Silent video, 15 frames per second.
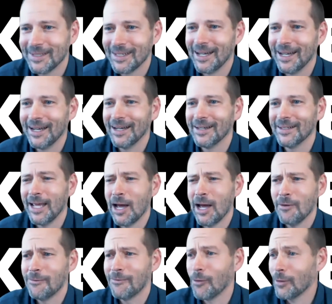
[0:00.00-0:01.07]

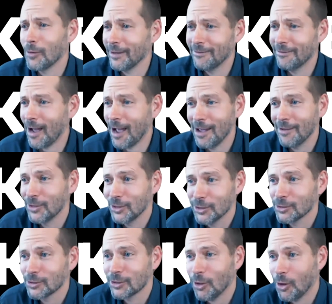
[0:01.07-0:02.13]
now 45
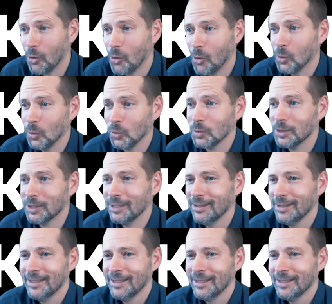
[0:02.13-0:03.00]
years old,